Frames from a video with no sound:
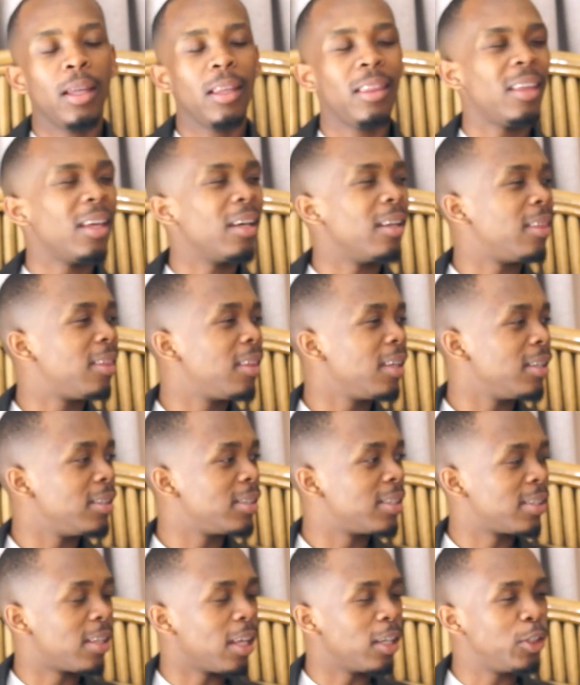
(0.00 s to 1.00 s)
there are
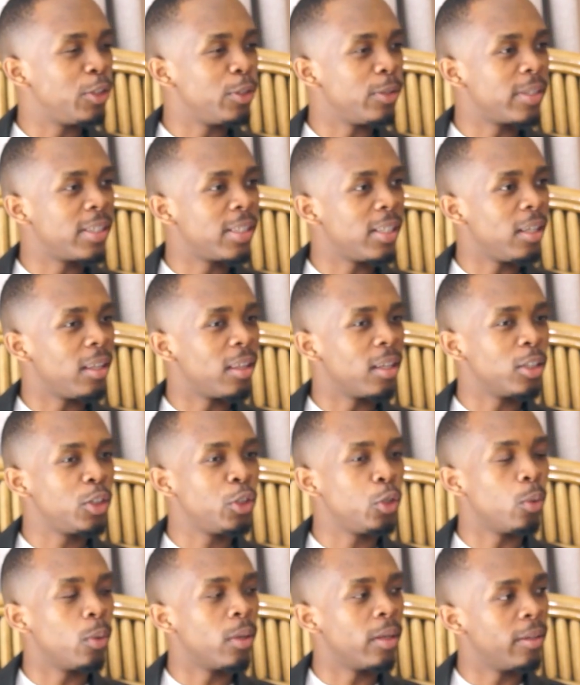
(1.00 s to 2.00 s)
things that you see
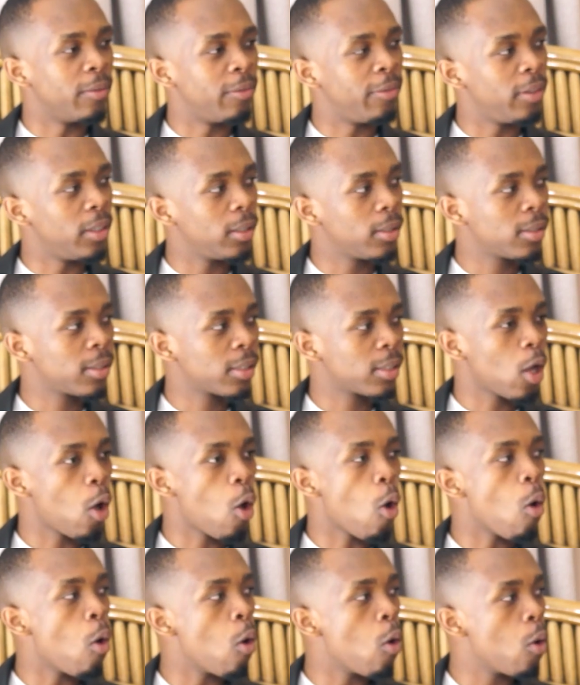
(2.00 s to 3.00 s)
that you want to fix,
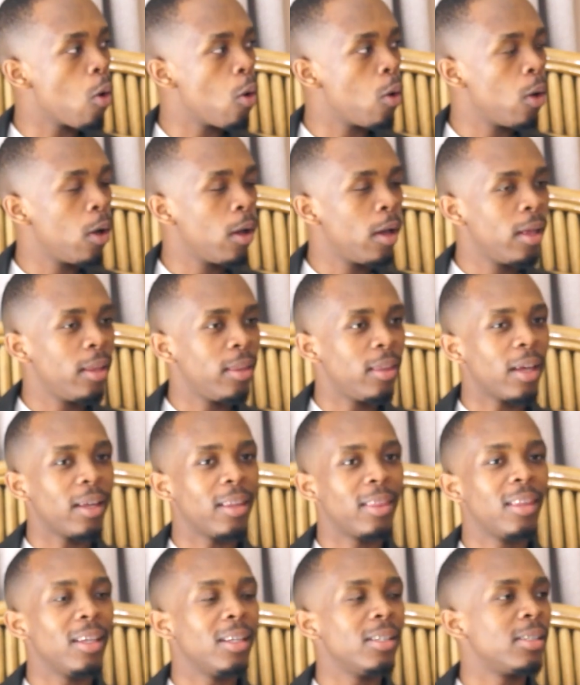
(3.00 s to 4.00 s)
or there are
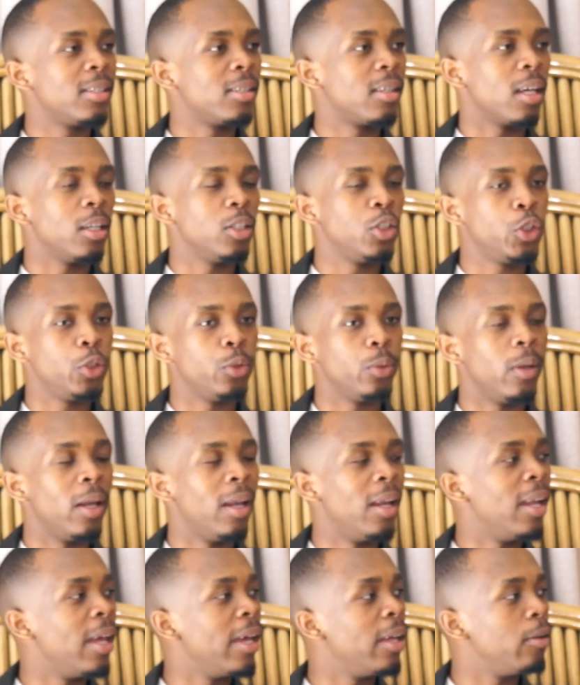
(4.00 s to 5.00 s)
things that you
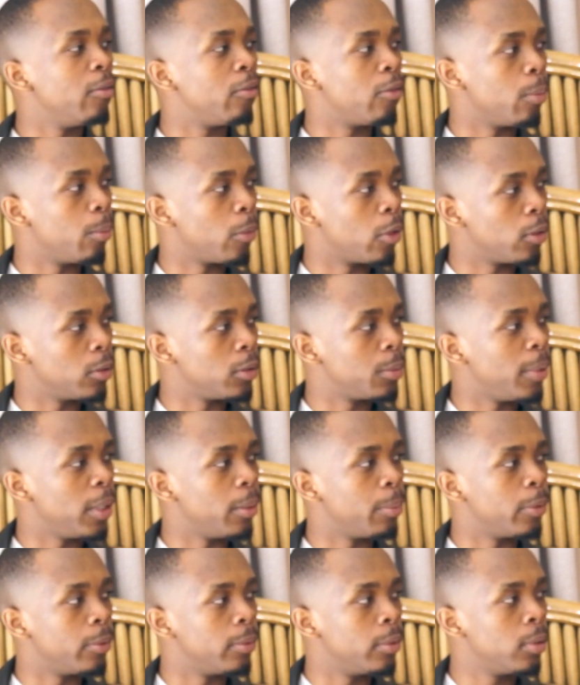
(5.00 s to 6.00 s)
learn from those
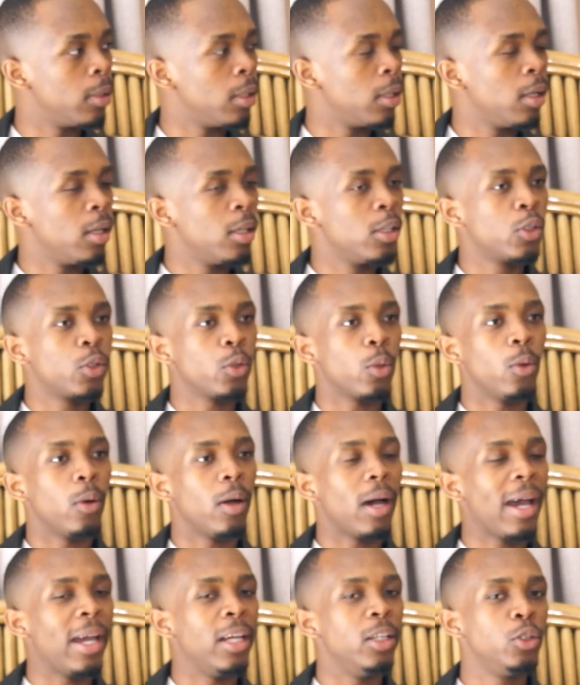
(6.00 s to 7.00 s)
people.
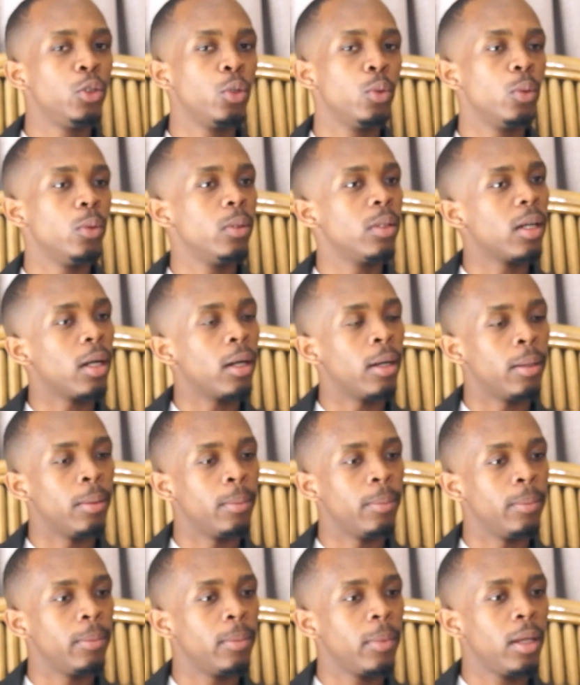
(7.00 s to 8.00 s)
So I took
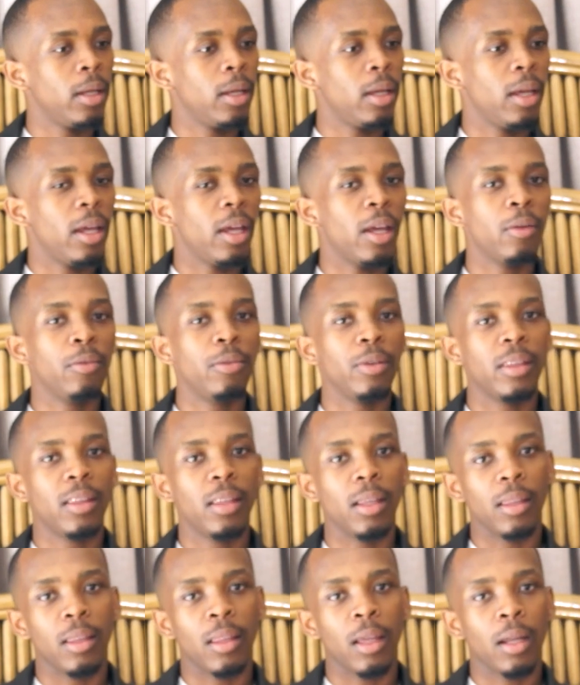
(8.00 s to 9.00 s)

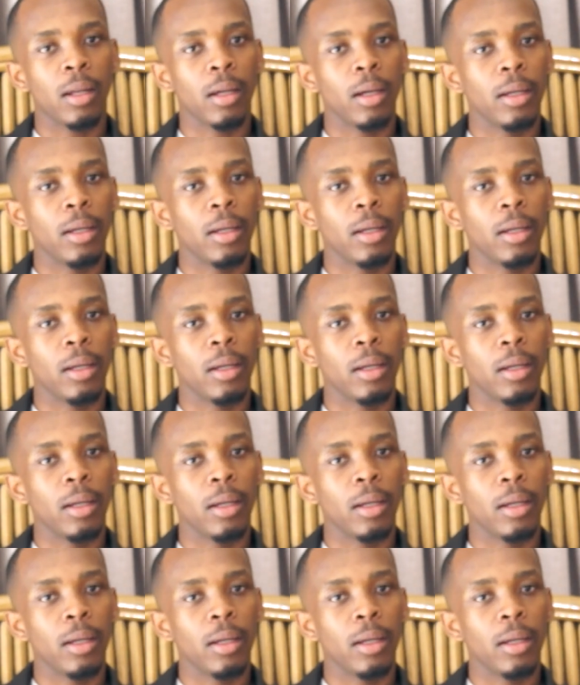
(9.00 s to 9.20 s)
everything that